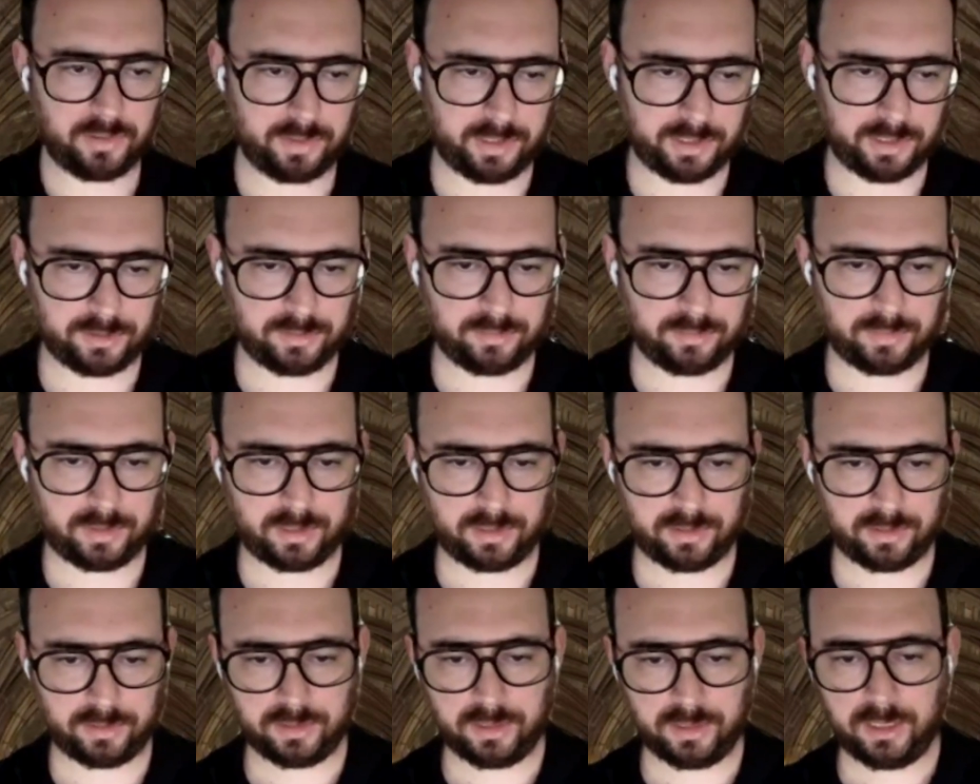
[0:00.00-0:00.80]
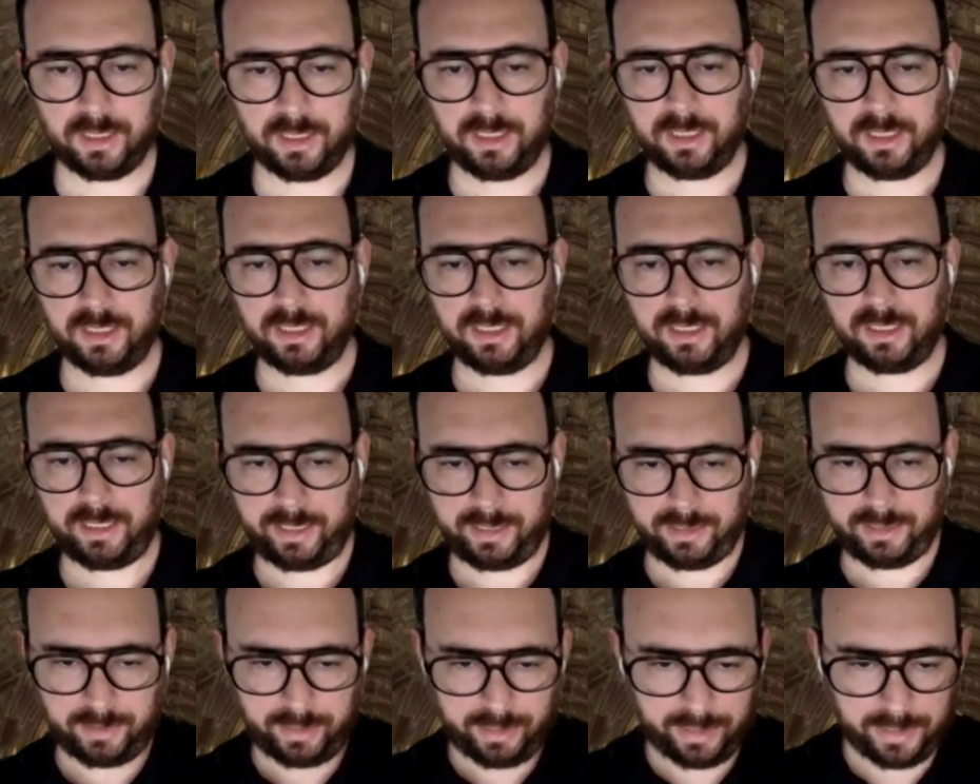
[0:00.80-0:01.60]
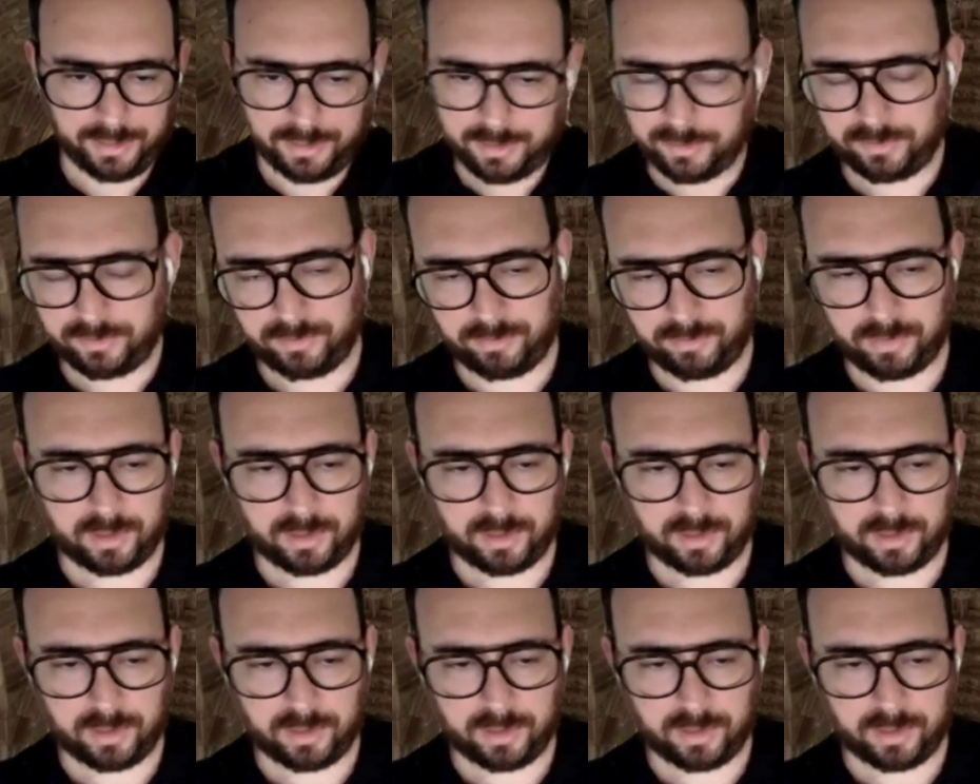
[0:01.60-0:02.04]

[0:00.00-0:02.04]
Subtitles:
regression model. And any other